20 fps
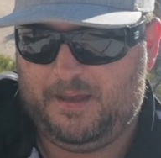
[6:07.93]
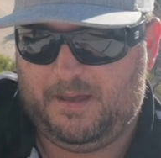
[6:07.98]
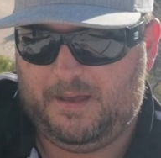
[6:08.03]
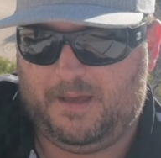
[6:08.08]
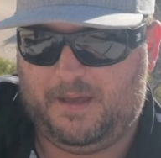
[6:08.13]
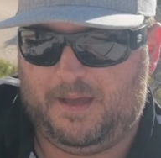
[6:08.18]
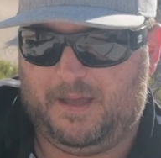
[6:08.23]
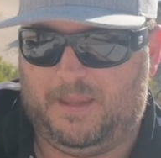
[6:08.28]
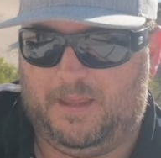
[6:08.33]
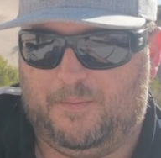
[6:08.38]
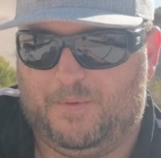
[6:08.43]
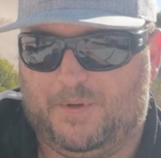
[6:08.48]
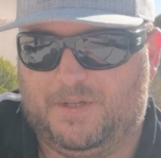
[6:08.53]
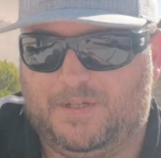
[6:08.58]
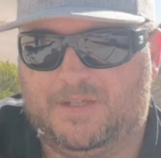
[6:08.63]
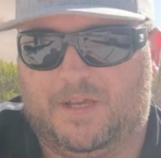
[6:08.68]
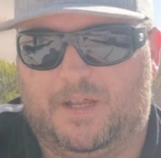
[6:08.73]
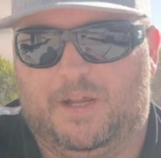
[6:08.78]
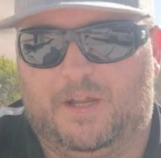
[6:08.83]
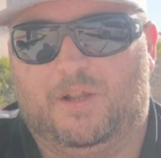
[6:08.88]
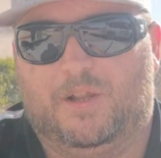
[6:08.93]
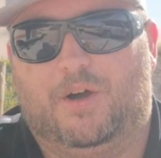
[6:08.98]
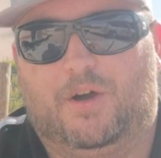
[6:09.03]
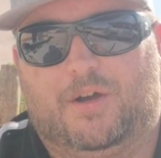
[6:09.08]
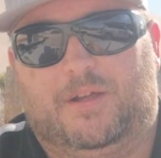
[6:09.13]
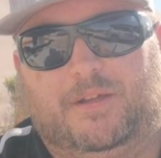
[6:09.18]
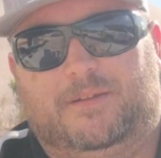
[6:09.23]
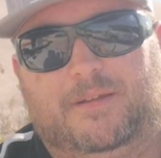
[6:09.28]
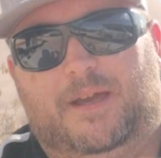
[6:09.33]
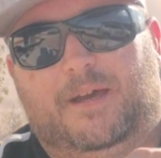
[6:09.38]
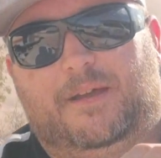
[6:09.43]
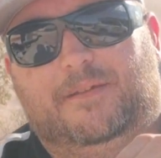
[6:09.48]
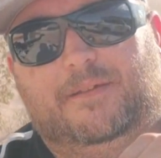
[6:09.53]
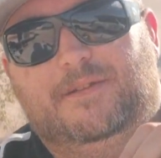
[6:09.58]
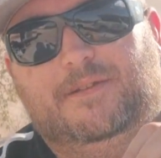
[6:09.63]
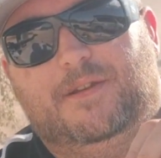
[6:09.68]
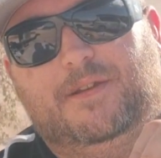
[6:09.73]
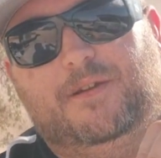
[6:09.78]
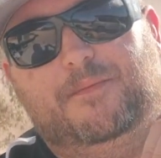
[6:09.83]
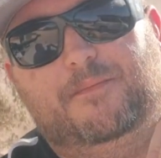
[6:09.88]
And then we're just going to lock it down.
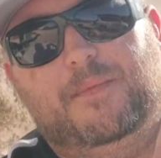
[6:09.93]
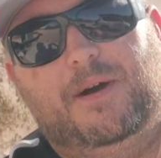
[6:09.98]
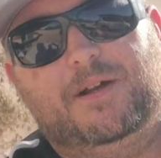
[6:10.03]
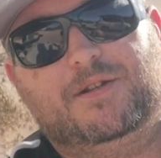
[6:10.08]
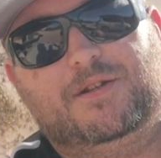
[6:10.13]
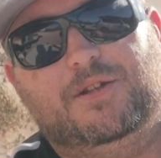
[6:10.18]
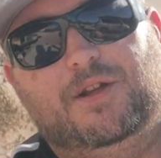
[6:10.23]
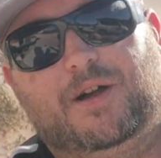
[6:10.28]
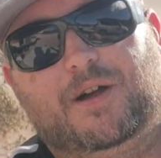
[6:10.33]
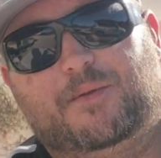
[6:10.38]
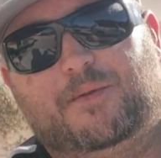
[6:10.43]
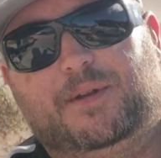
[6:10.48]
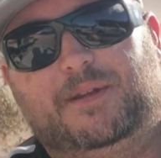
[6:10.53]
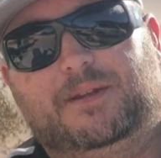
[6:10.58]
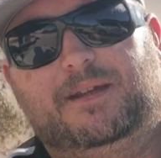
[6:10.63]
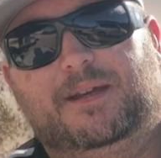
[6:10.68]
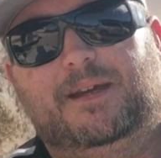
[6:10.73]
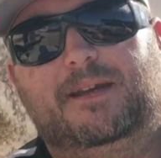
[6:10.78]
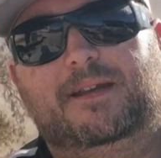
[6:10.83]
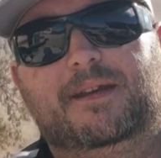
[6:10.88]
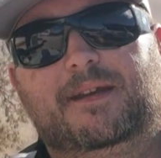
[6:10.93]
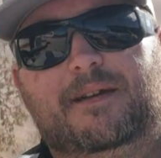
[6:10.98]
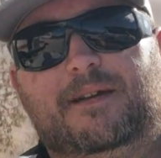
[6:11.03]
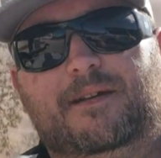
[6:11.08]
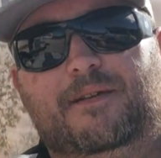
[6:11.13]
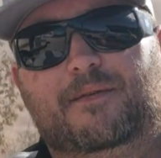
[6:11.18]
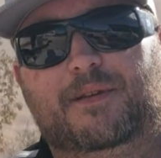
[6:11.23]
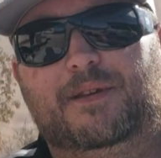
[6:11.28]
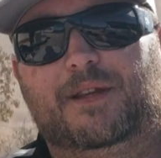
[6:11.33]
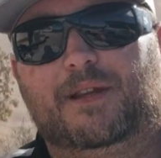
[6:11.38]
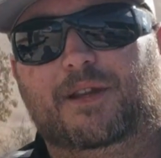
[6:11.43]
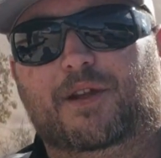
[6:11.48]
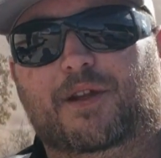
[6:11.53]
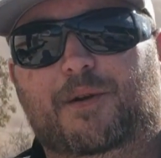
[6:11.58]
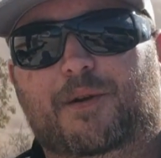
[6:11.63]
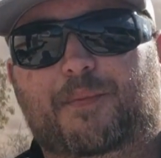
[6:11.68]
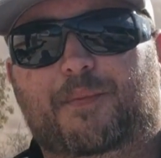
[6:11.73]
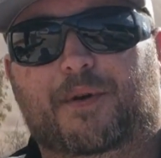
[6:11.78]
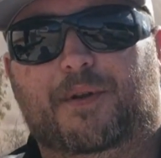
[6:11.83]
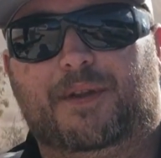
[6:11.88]
So much like we did with the
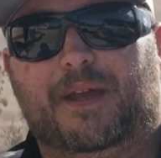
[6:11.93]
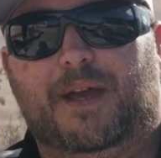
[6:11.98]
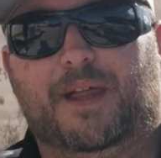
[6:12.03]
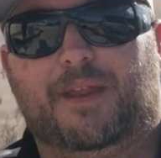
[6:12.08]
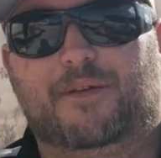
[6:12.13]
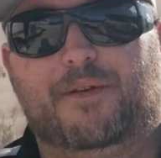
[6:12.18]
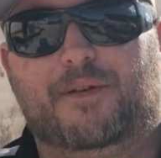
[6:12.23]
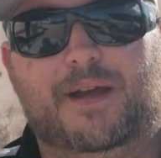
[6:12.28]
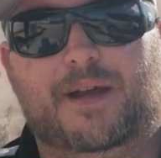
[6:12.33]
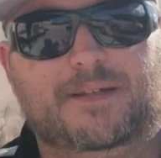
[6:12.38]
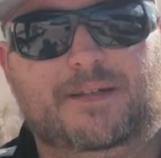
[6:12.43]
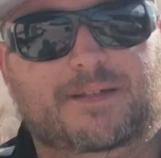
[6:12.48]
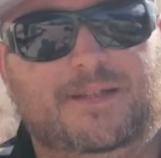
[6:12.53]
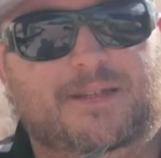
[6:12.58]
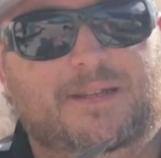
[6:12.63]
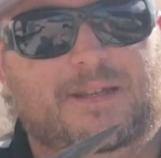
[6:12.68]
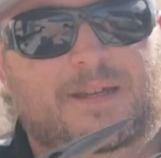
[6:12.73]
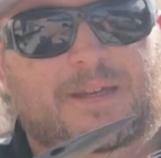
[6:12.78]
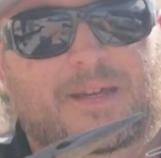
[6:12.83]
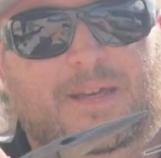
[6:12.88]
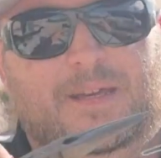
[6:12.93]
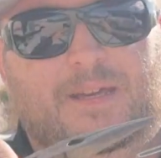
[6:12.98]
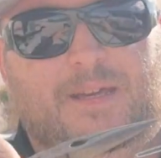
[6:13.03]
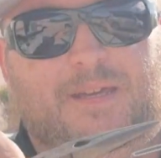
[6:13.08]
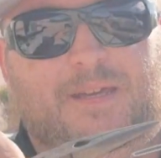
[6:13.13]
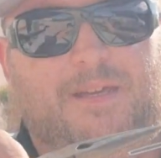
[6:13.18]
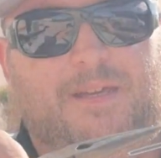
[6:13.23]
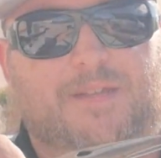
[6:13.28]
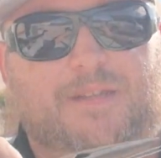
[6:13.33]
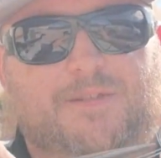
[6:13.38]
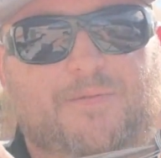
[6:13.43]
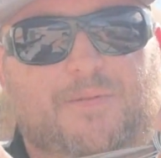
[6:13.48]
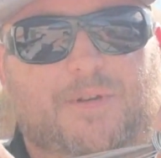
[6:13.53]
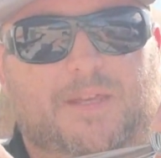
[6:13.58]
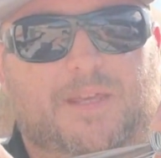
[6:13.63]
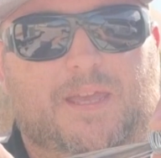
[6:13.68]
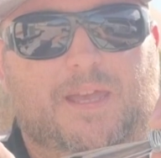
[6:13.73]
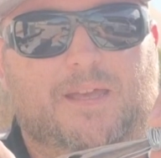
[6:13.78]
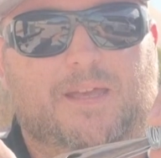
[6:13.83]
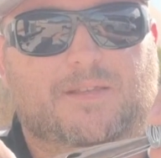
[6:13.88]
loop on the other end, you just want to
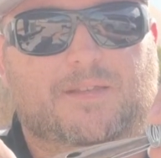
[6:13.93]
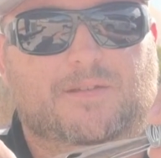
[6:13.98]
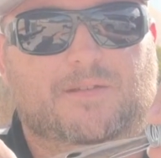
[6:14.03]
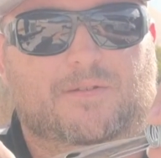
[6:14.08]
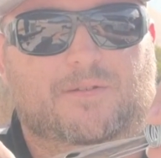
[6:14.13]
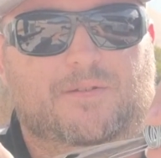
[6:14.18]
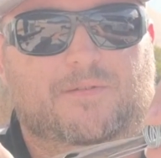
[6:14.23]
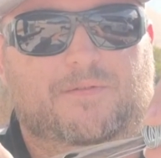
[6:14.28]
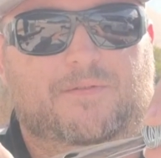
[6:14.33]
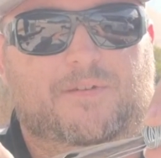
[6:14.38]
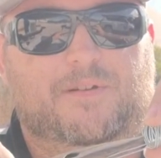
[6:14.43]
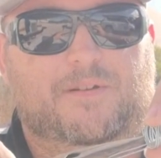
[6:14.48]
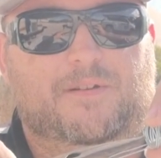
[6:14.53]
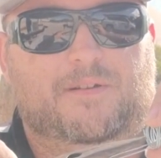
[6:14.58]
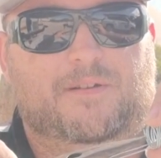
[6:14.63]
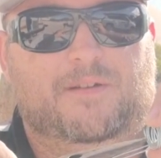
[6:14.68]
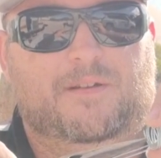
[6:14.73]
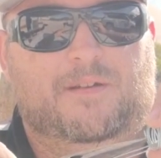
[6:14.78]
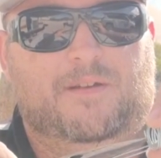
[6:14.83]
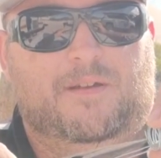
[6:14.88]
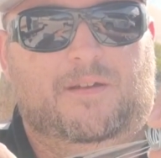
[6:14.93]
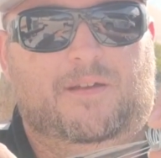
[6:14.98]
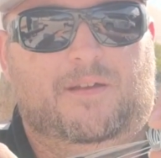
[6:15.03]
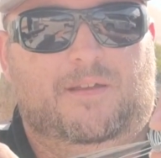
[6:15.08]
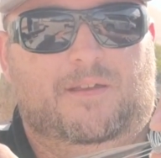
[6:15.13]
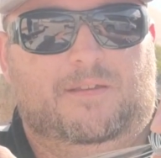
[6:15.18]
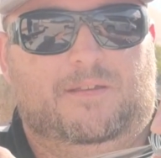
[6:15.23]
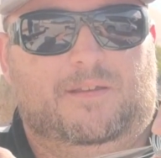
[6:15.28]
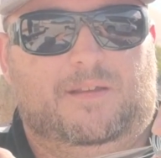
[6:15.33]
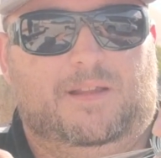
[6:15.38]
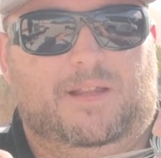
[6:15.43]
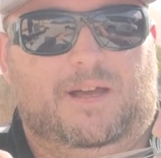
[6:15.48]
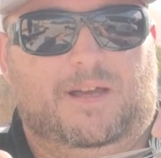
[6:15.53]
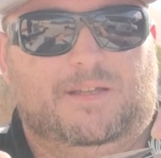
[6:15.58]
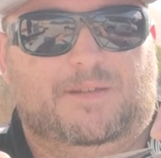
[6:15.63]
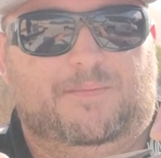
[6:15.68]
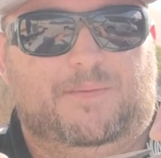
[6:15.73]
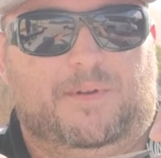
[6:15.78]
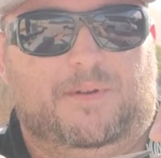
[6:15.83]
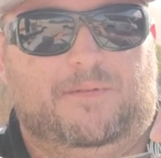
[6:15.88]
get sort of the
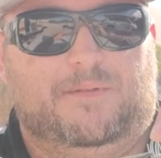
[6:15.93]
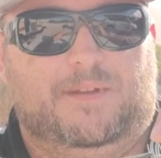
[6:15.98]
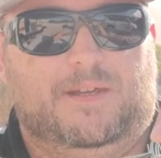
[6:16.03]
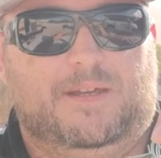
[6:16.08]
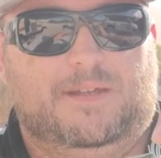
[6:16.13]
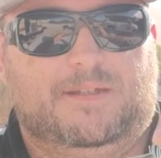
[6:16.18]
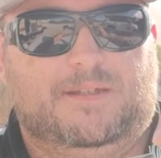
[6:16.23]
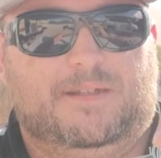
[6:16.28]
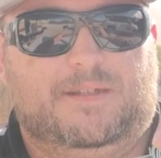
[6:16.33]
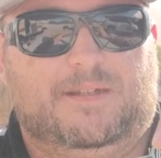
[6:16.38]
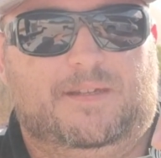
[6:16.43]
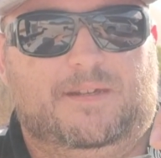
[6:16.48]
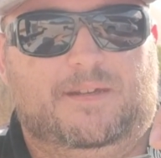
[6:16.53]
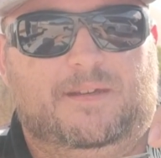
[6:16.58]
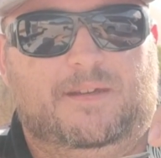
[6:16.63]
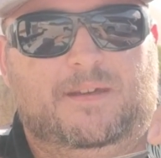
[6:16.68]
last bit of this